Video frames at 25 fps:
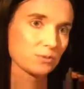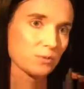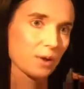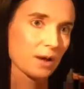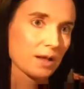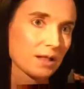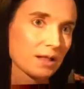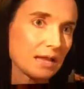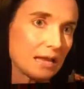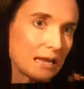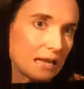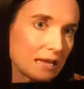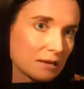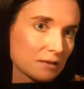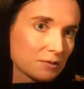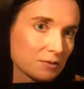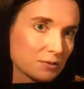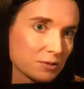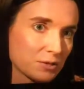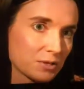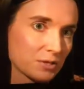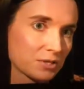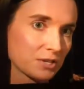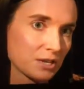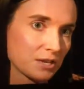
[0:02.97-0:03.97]
reason why
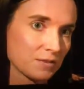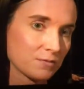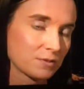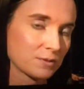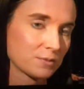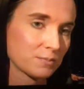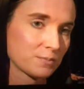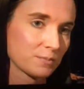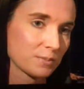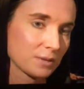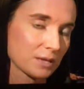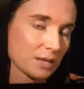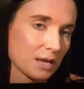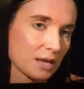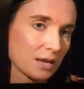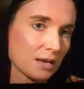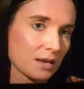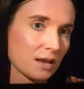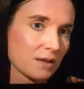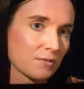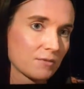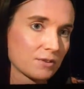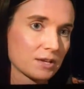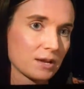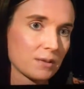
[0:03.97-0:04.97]
Hail to the Chief is
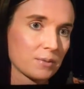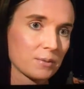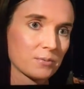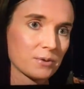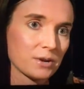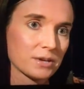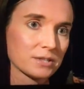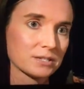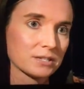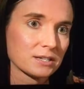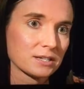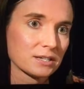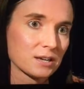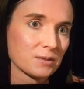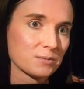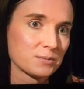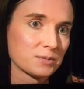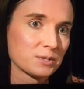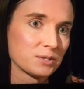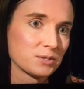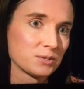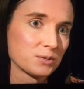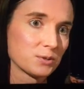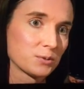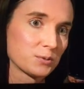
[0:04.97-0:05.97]
played every time the president
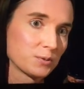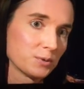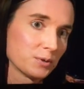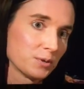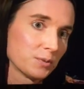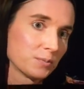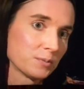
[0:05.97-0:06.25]
comes into a